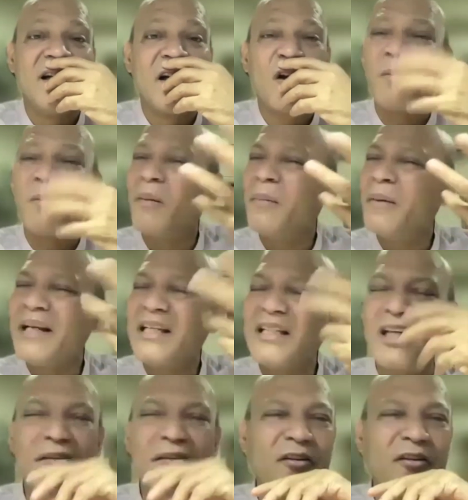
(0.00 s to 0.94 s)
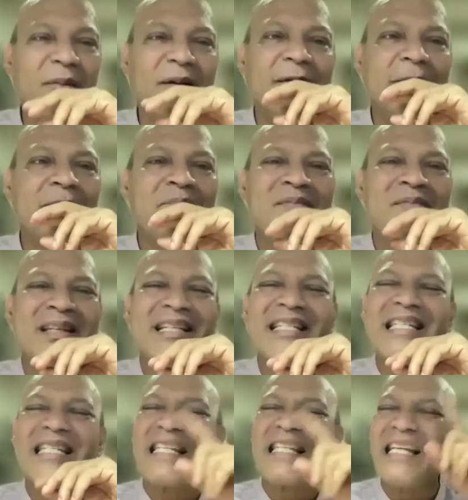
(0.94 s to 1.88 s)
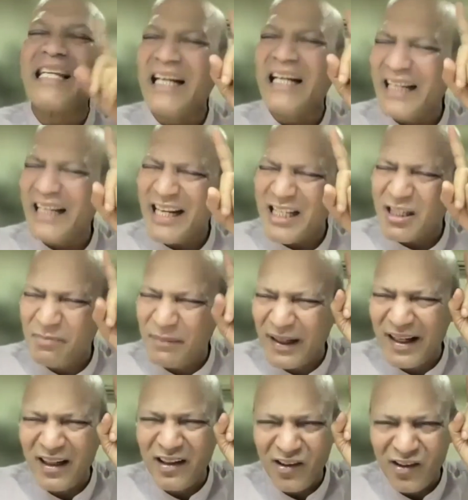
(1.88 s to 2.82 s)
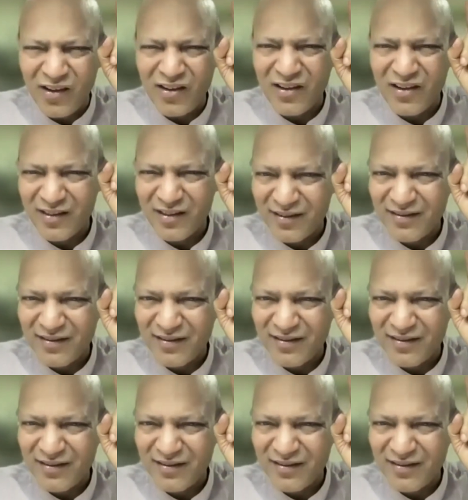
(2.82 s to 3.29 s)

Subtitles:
Trauma may result from a single experience,